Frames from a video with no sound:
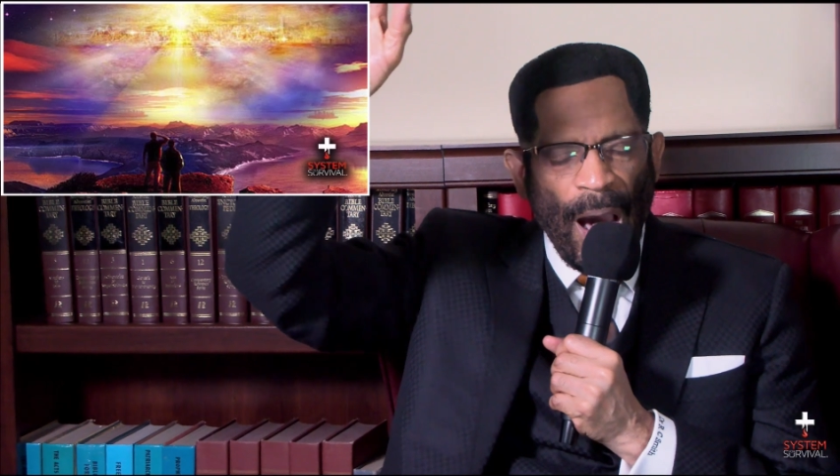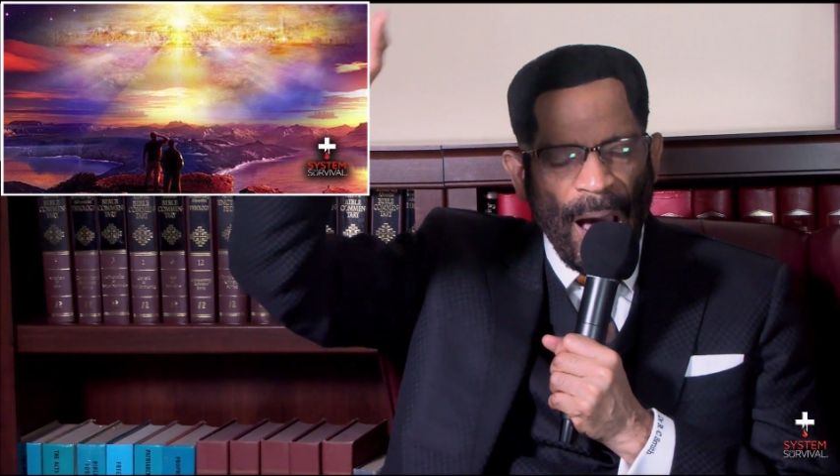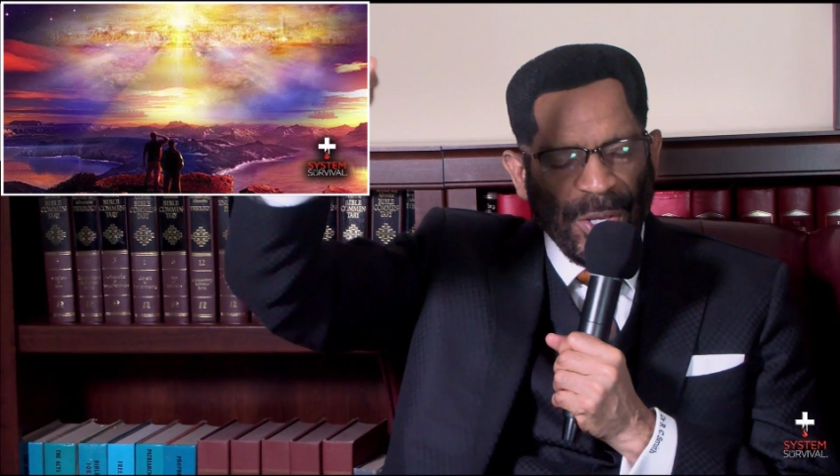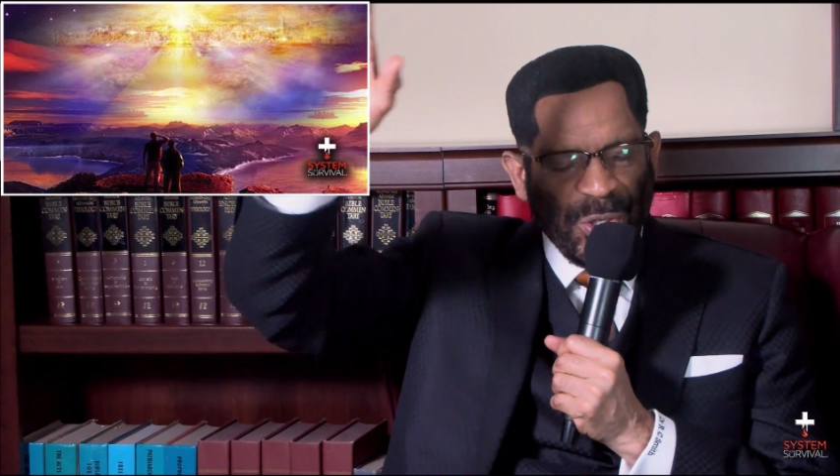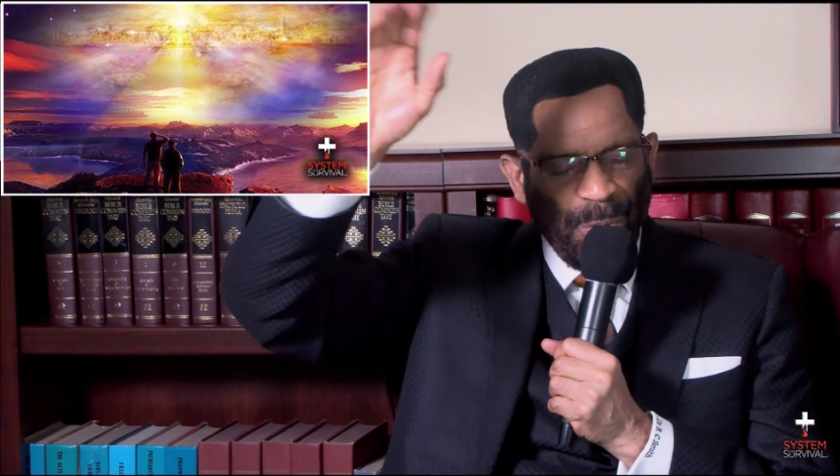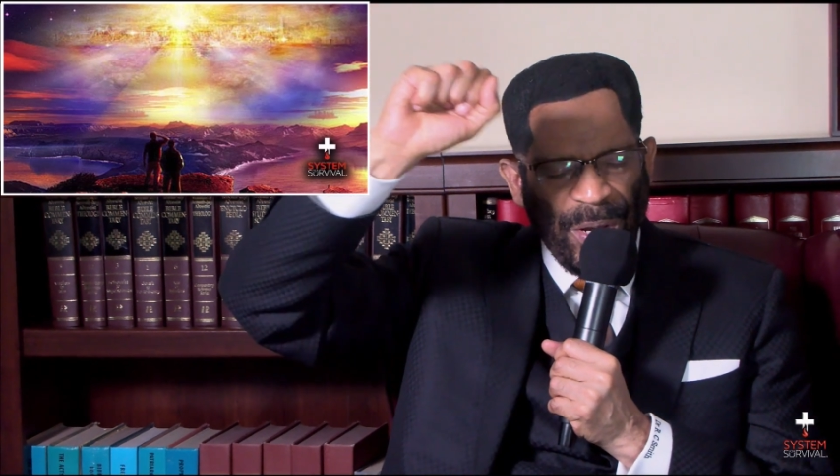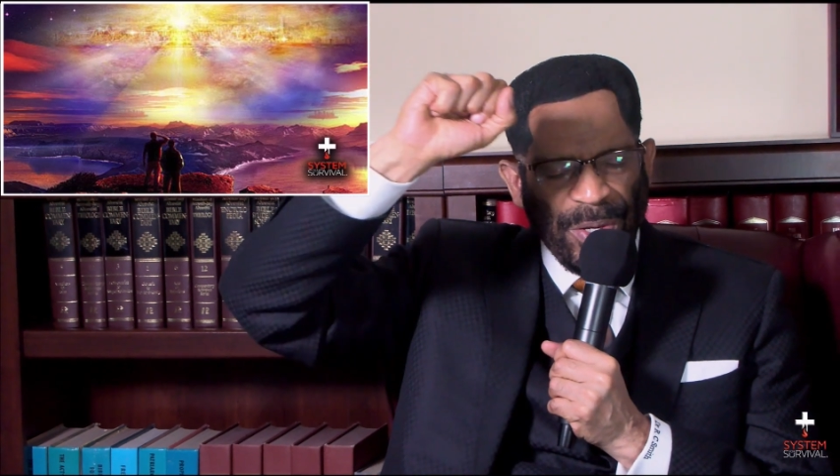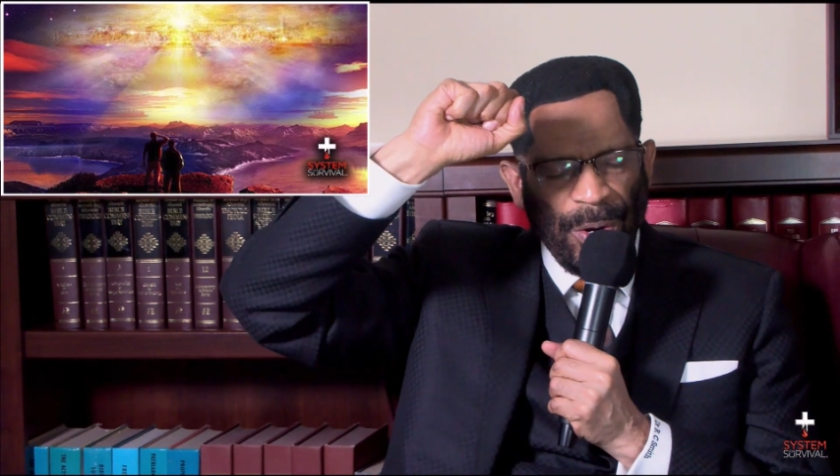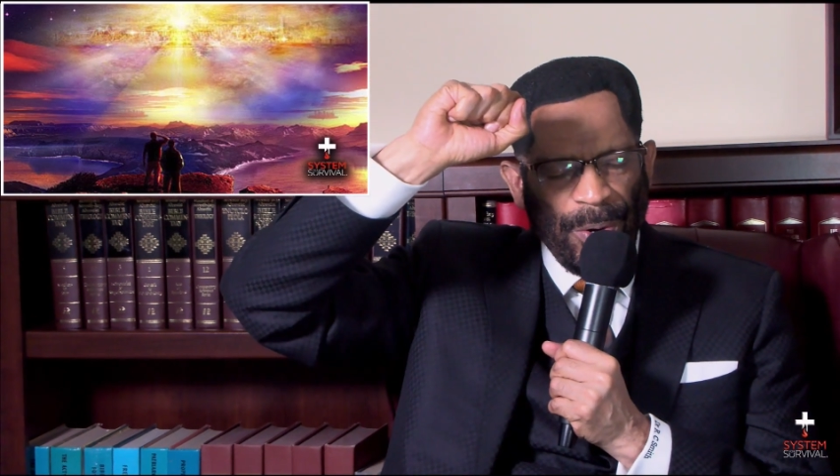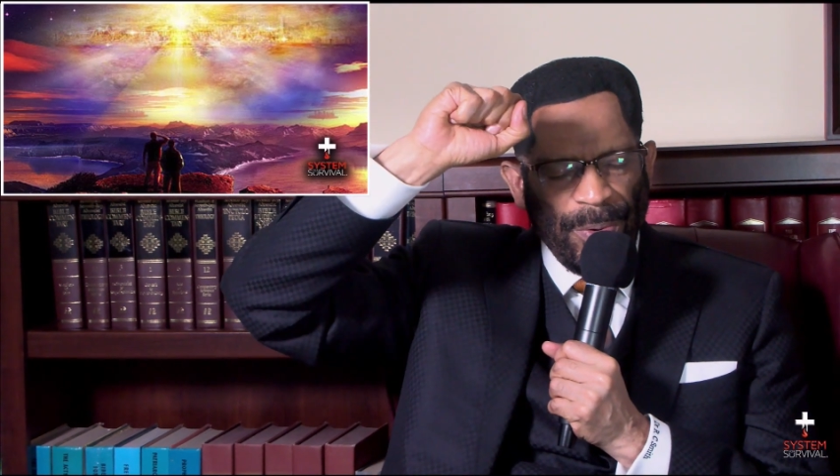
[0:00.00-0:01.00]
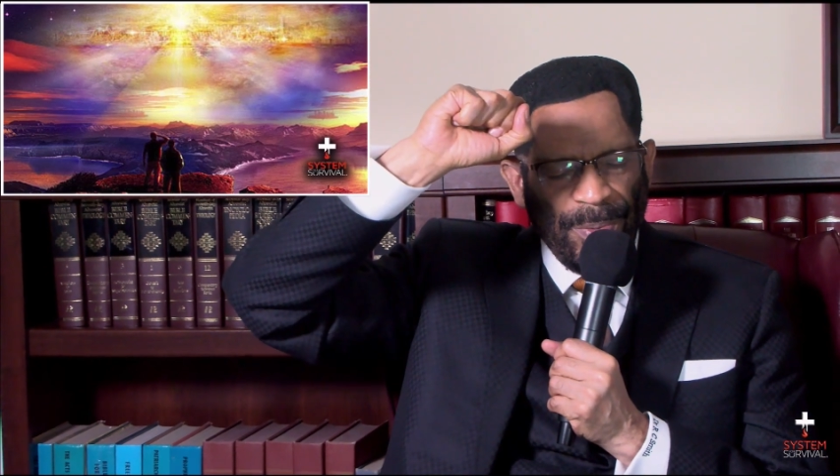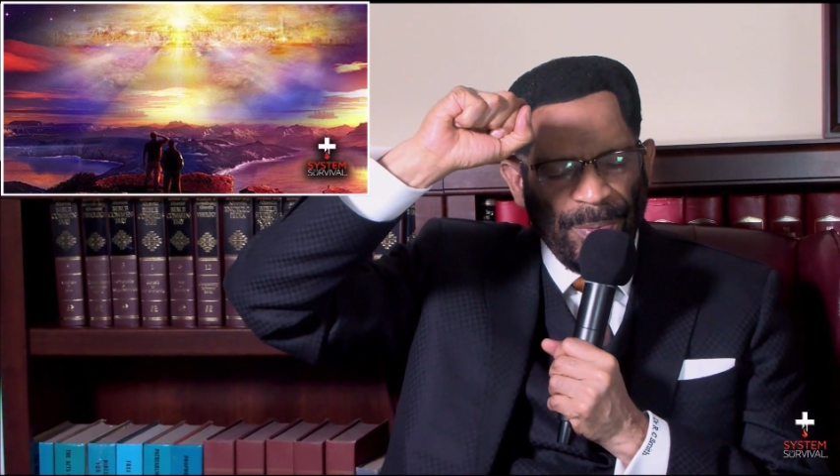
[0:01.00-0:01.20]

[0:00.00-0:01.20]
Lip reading: I surrender.